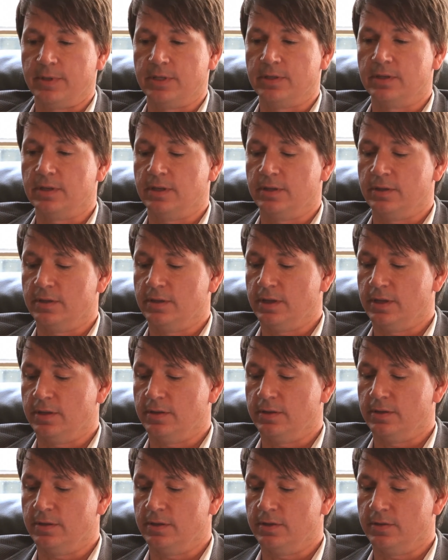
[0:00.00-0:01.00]

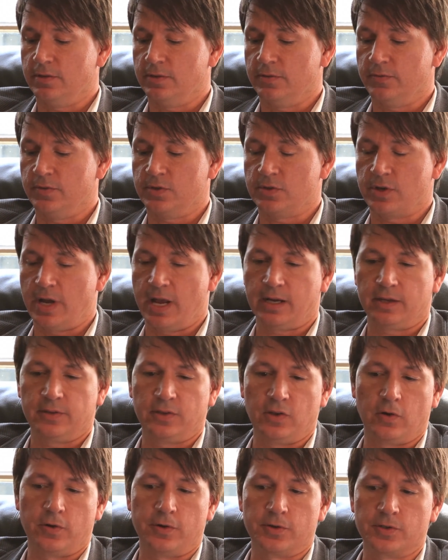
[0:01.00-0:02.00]
and of the track and
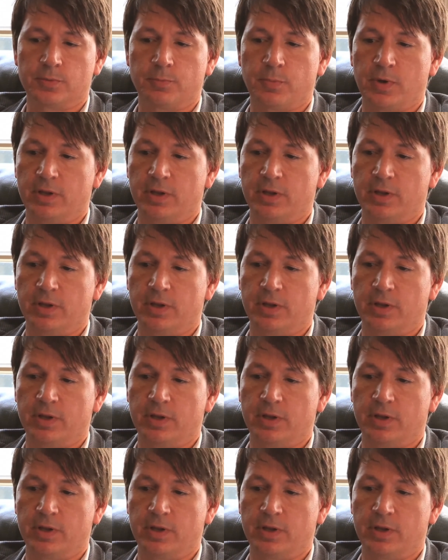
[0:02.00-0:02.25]
the artist,